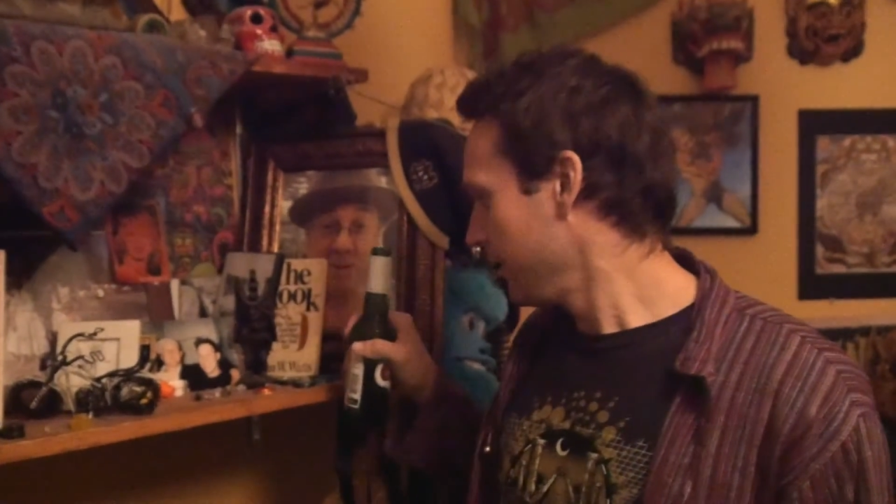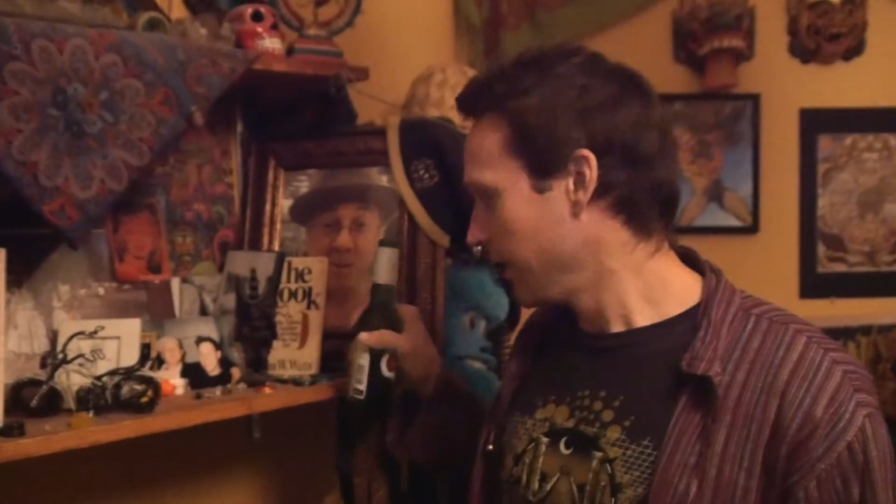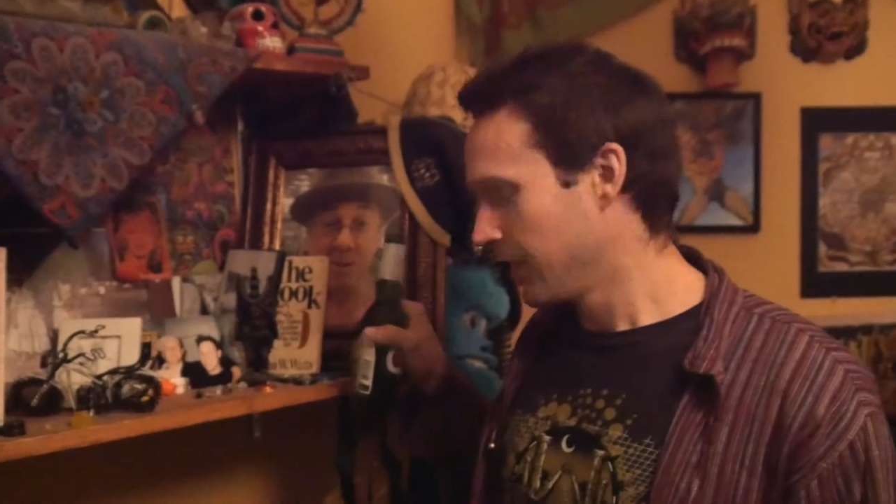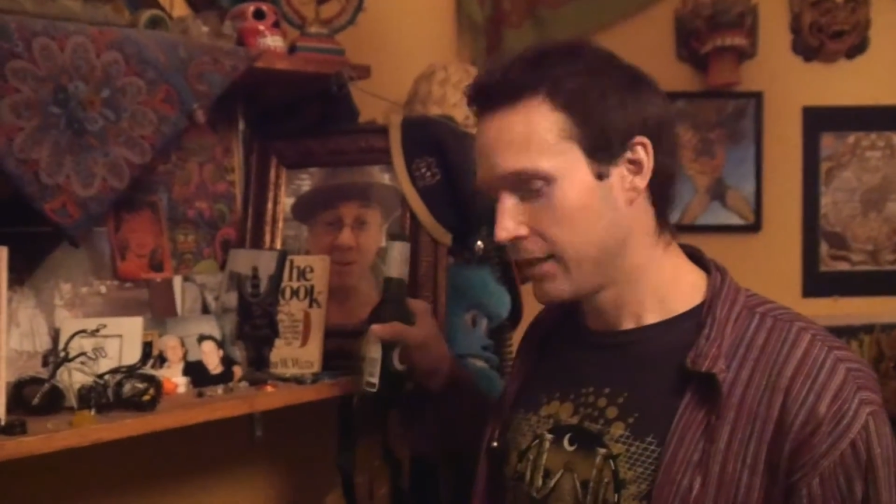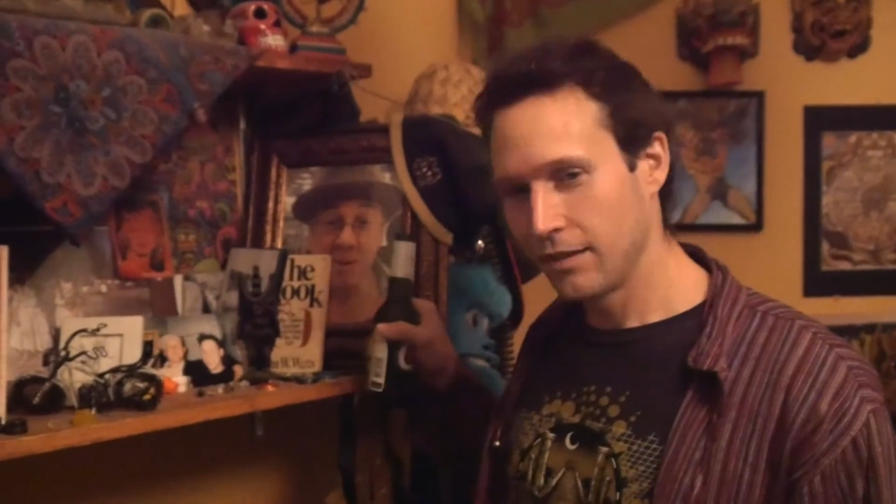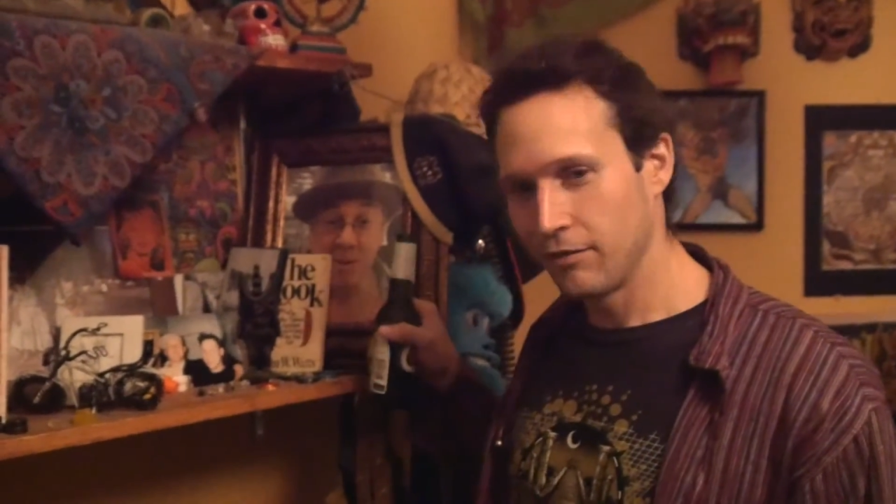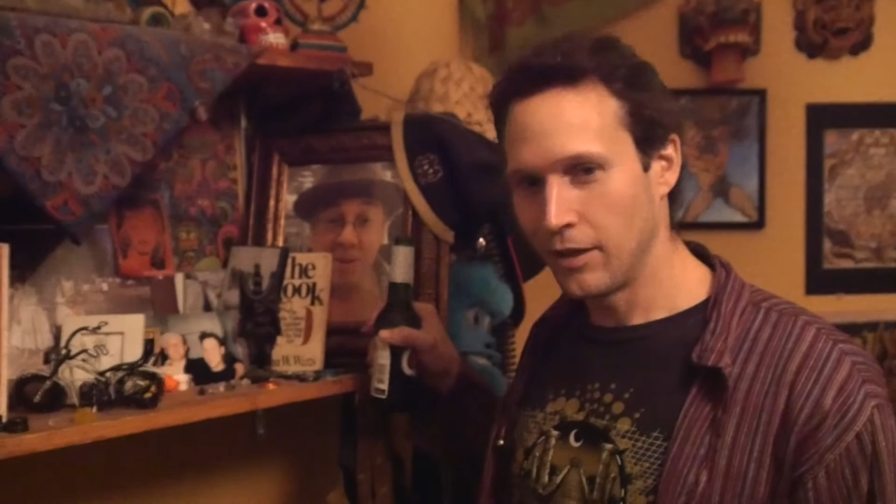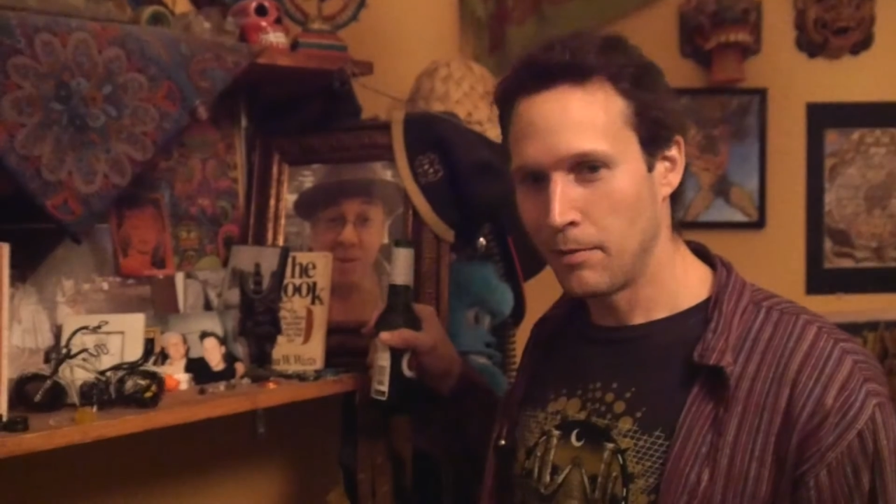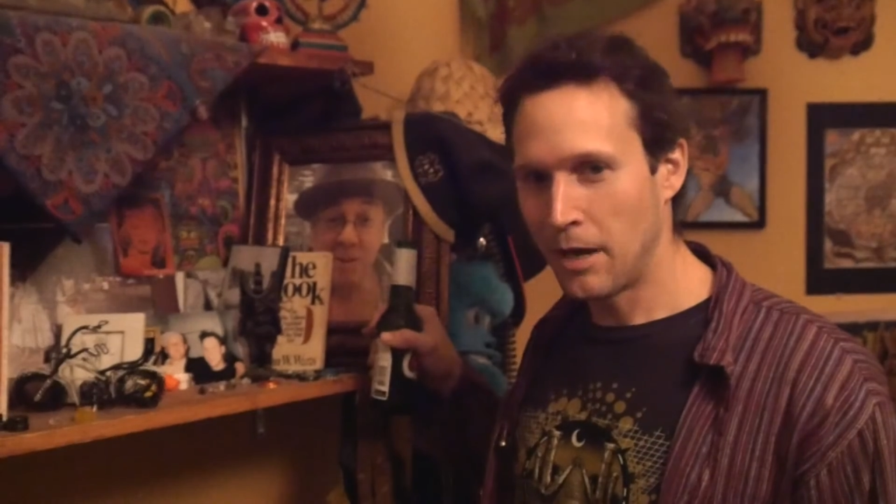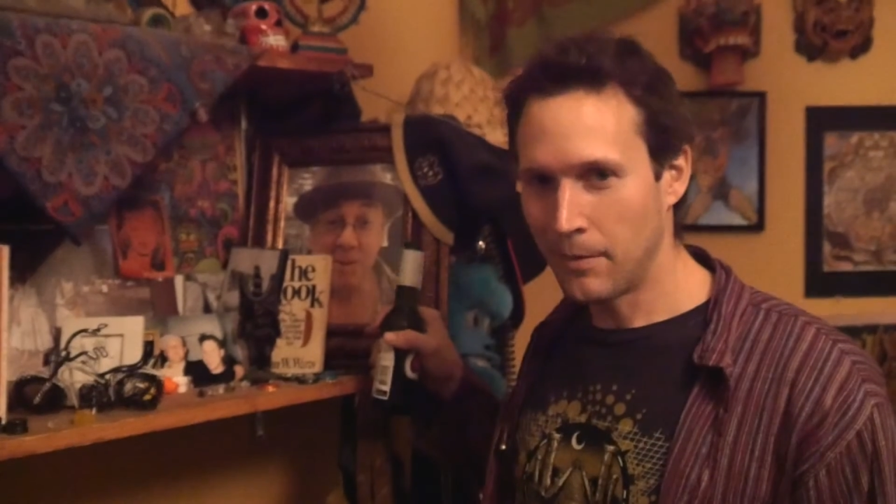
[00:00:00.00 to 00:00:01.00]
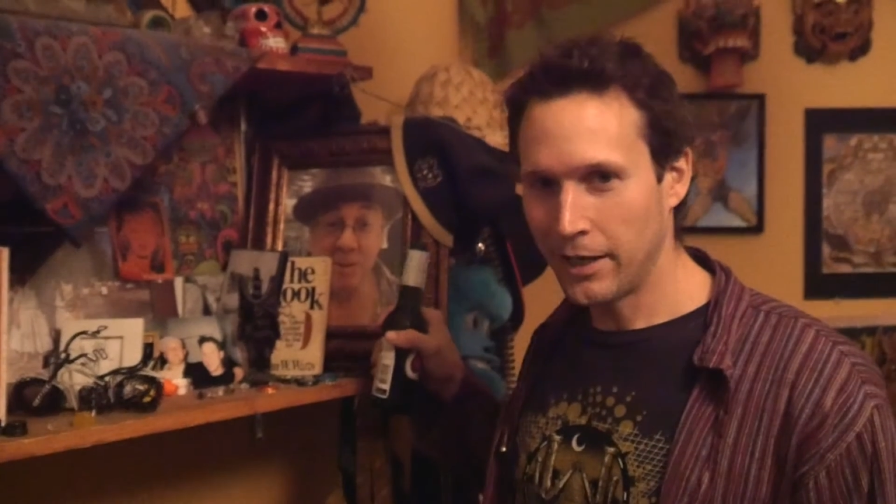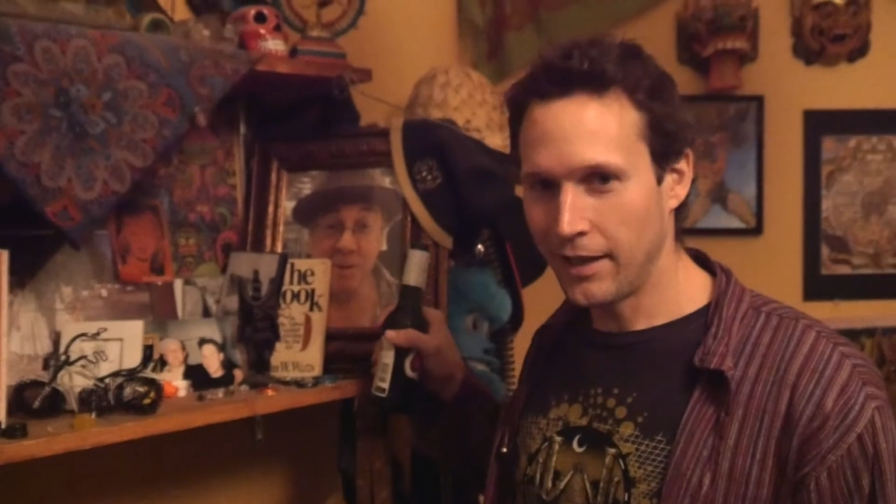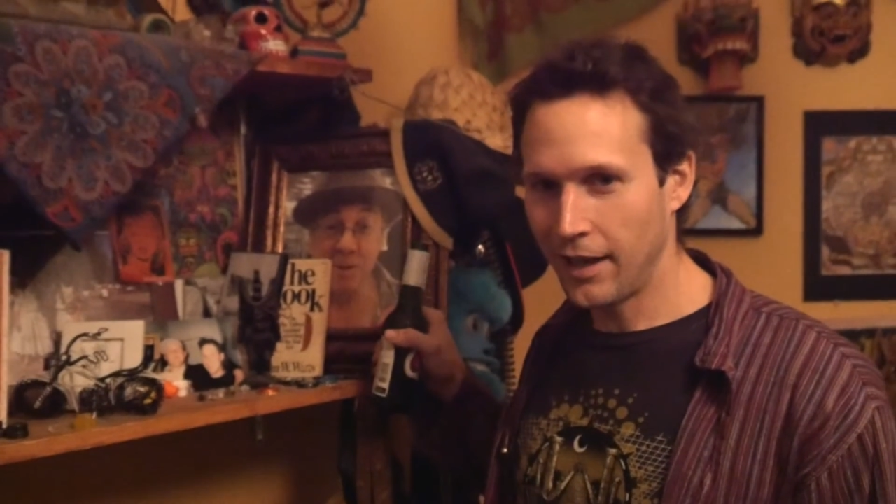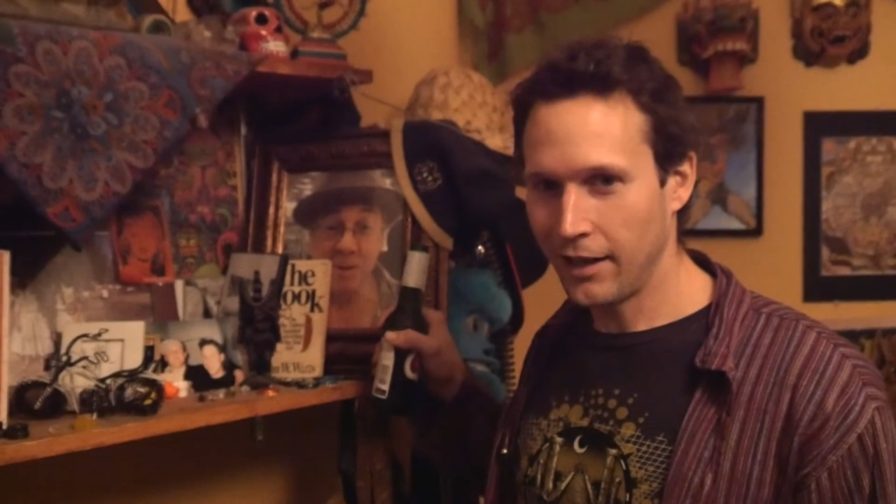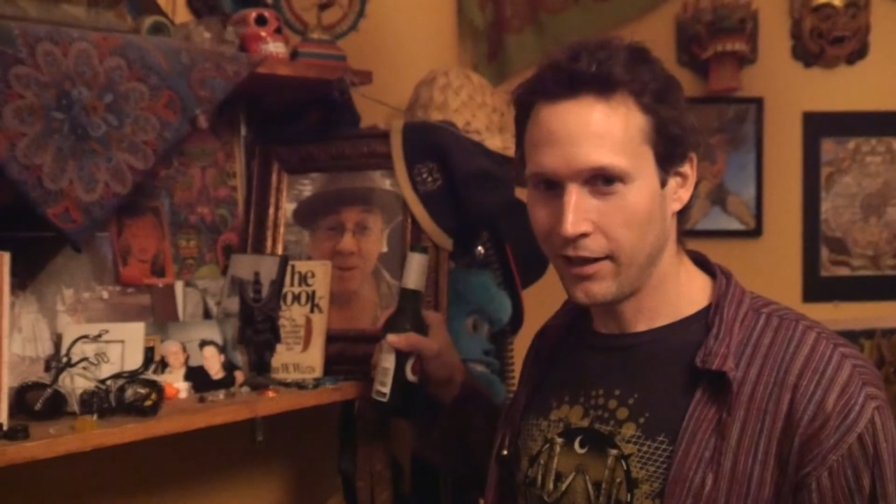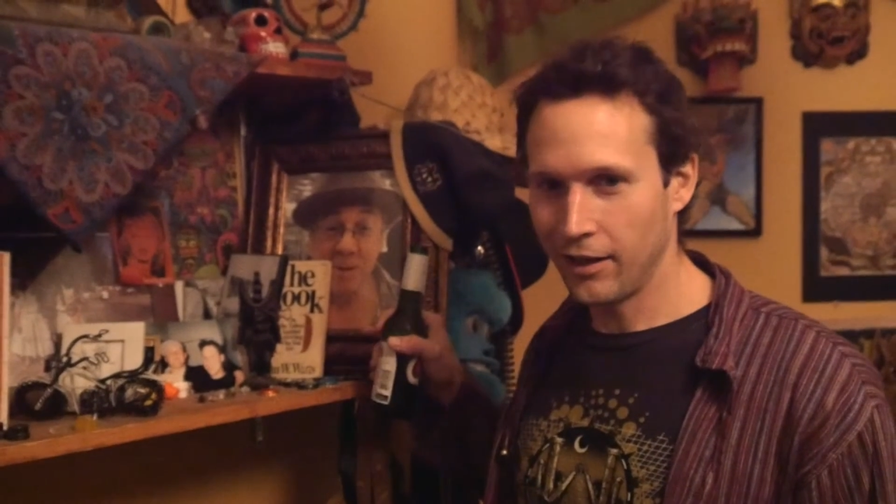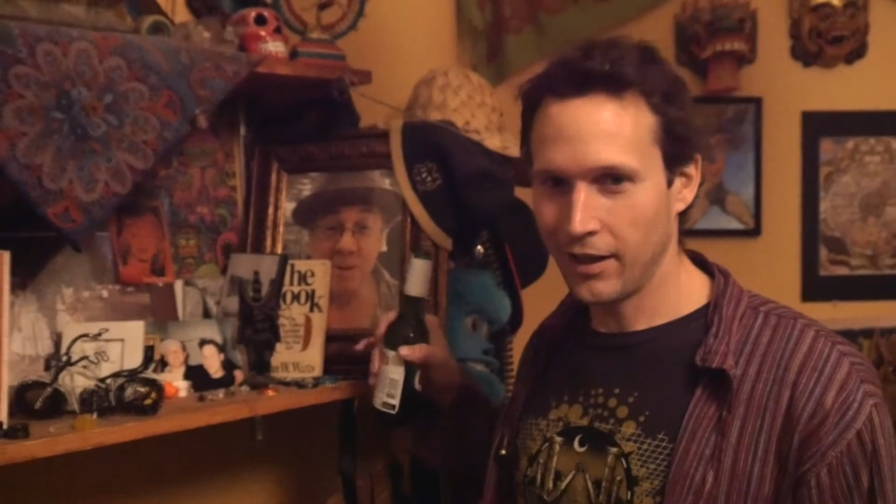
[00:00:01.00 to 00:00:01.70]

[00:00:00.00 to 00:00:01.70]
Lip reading: negatively about my dad here.